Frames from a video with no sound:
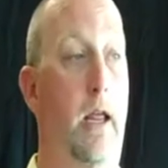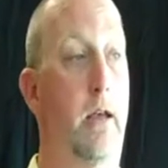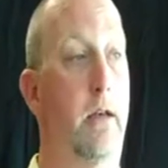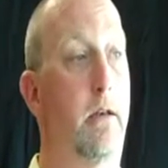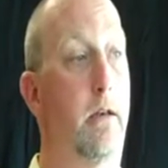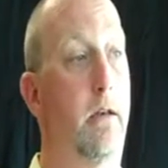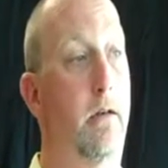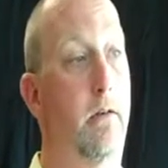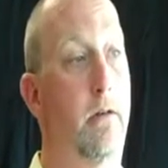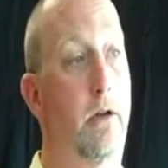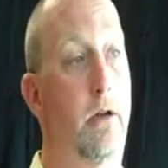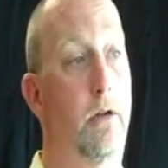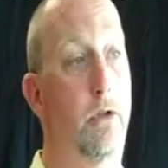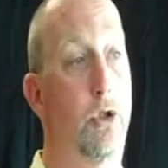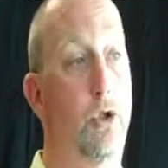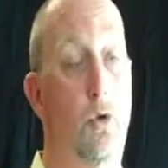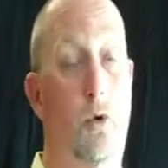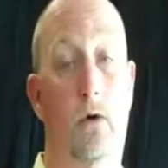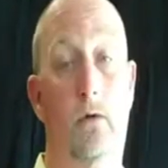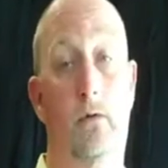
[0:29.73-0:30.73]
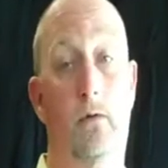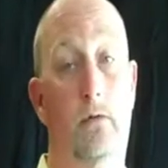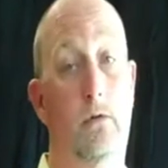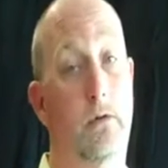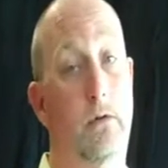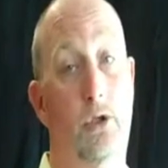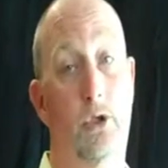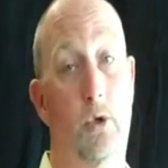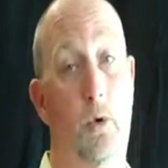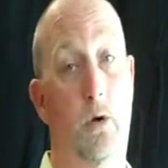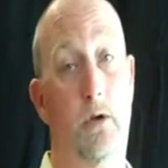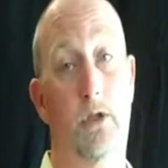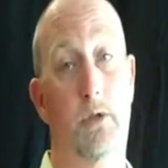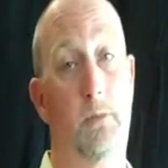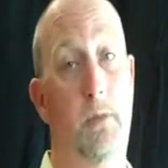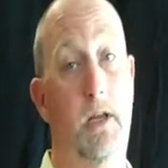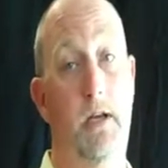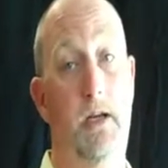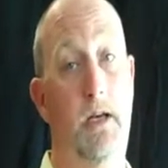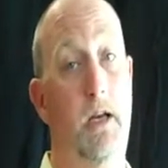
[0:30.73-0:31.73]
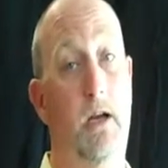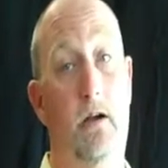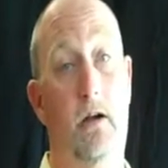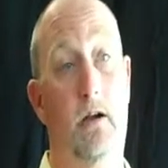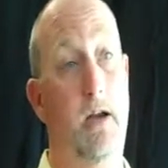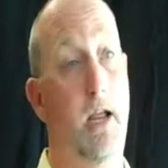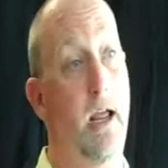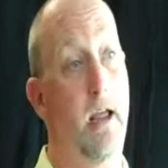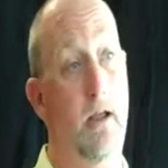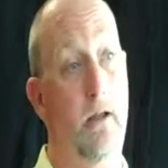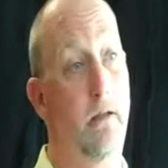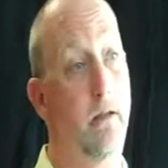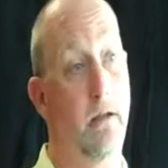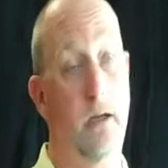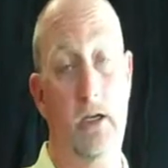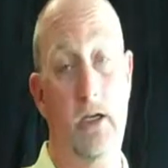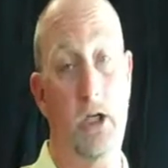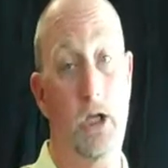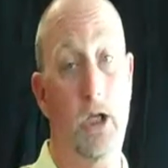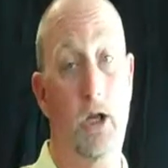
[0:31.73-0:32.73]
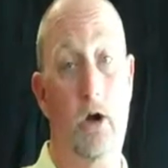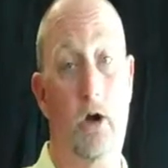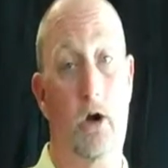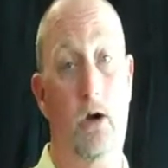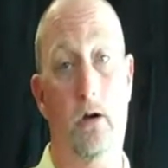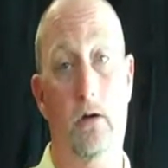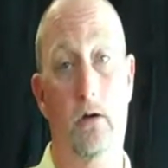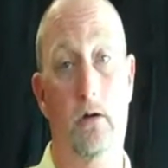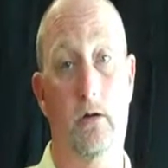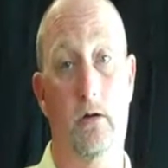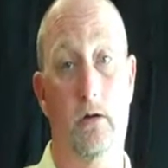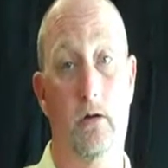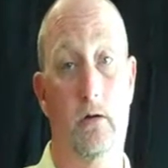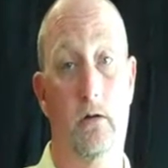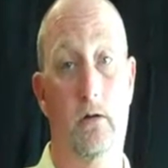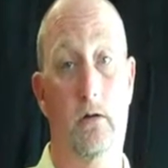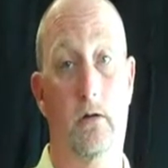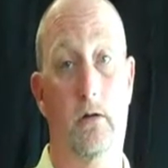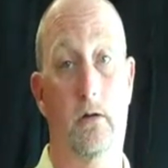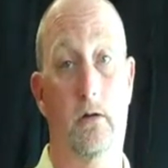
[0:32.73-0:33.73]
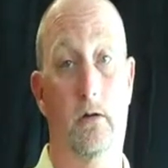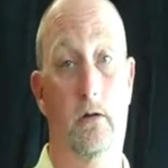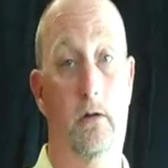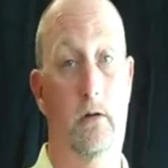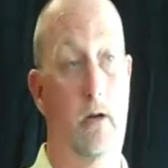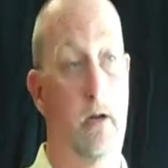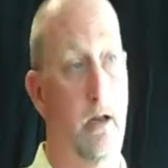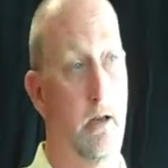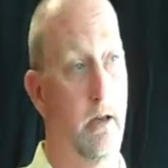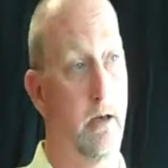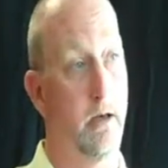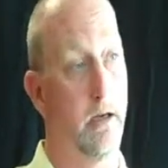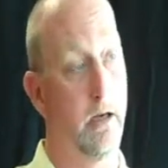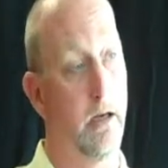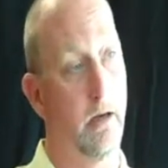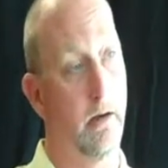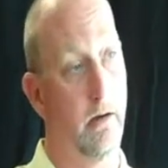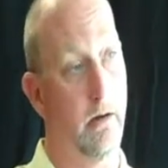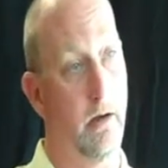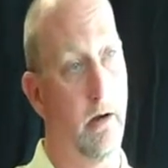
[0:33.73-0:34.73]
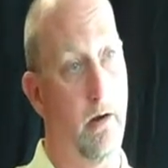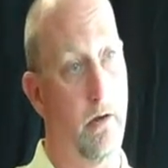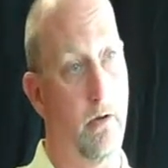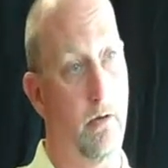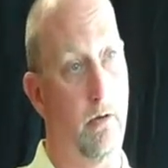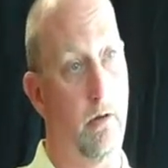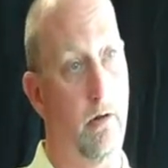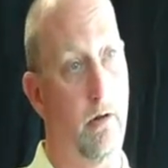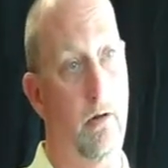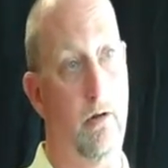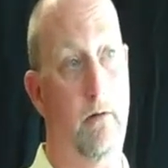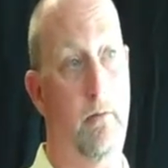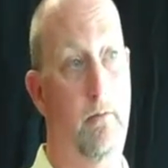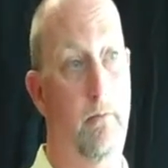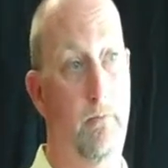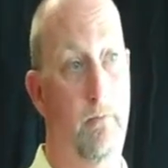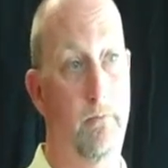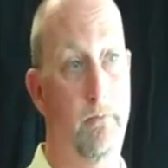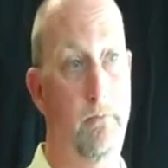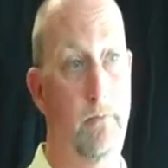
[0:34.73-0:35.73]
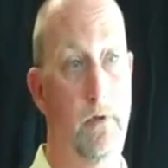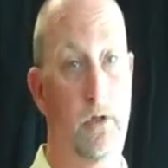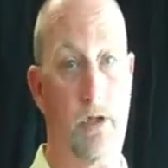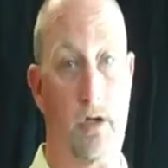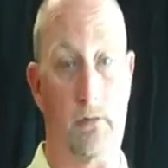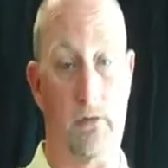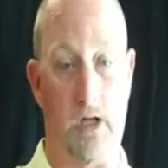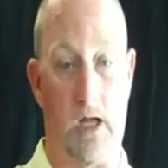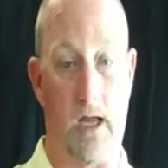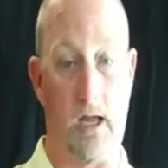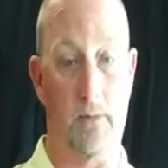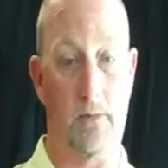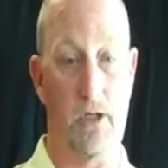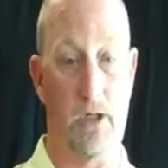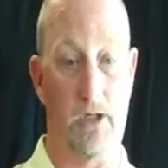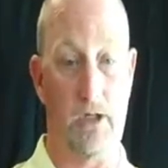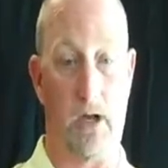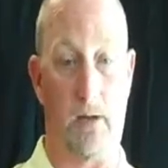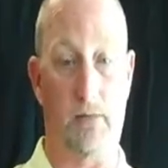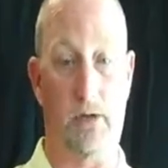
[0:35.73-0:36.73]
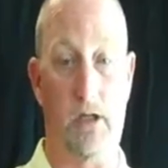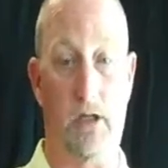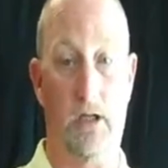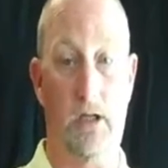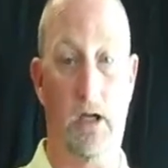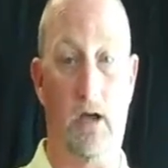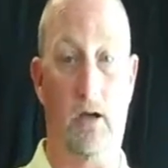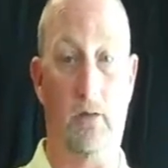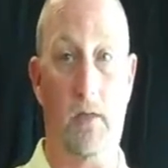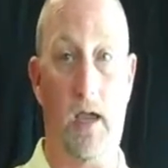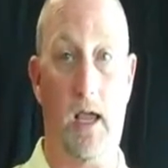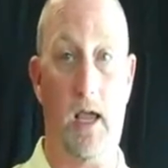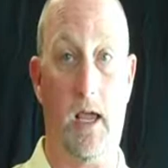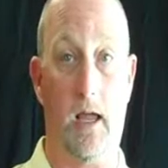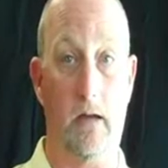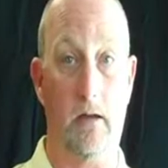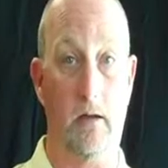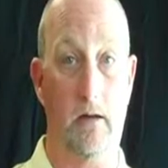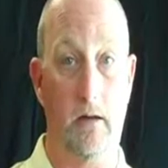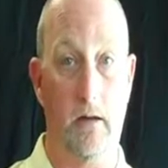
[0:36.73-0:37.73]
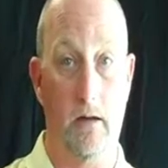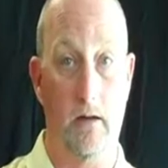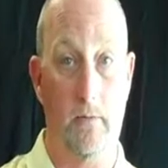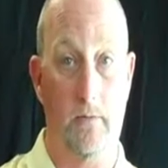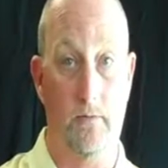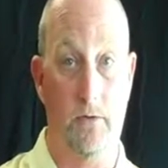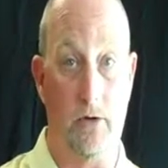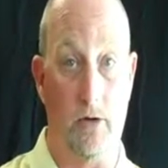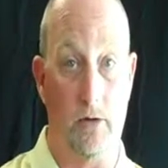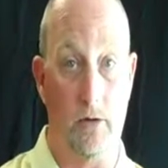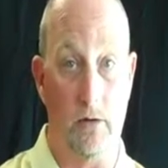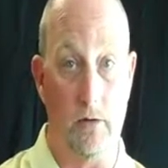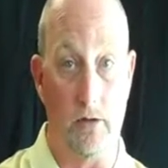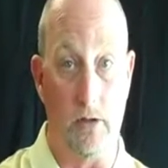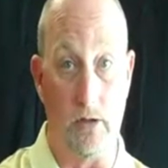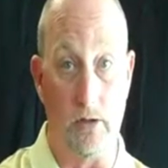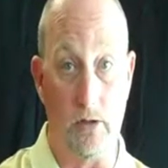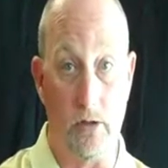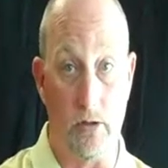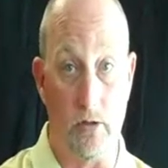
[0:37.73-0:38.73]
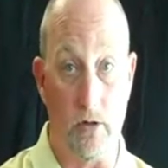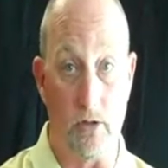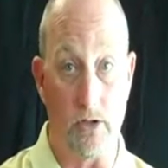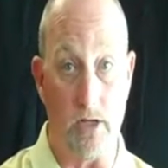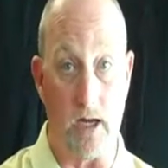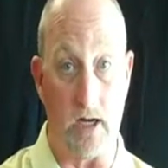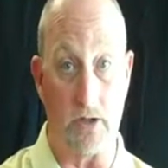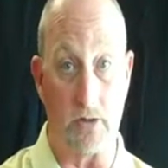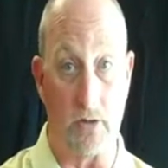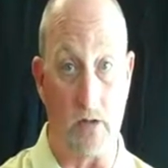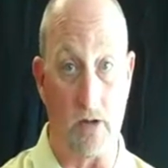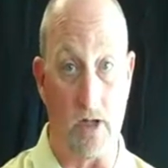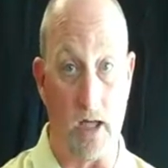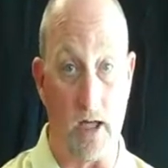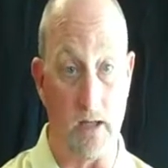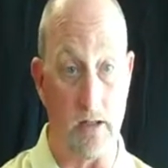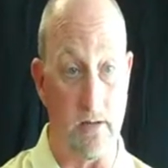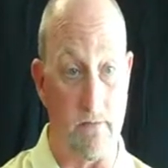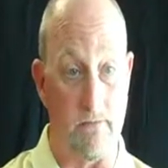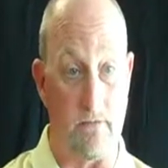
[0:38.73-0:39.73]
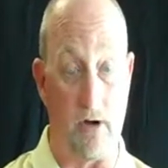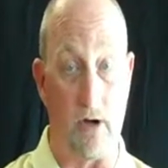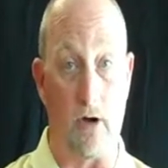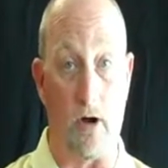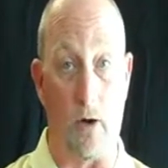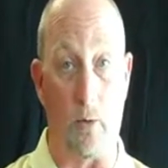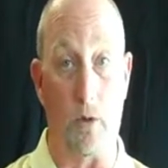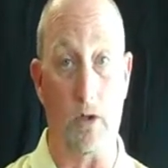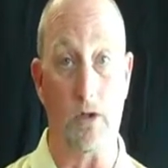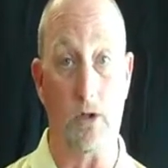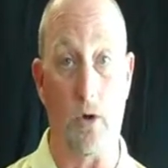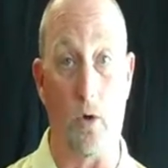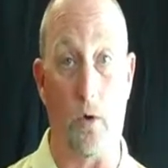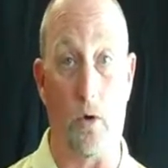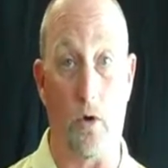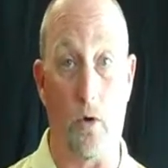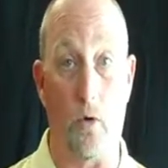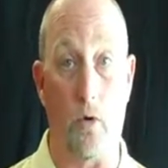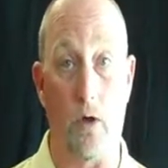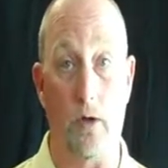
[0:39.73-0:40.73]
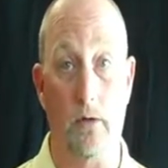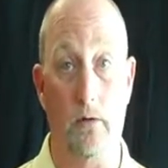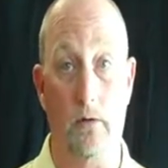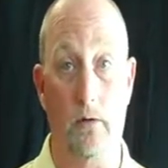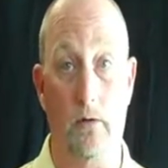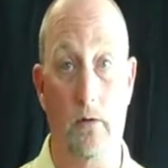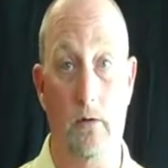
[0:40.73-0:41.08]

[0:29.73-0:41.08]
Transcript: And you know, Jordan Jordan's been here now a year, and you know, sometimes it's up to the young man to, to do those extra things to figure out what's going on.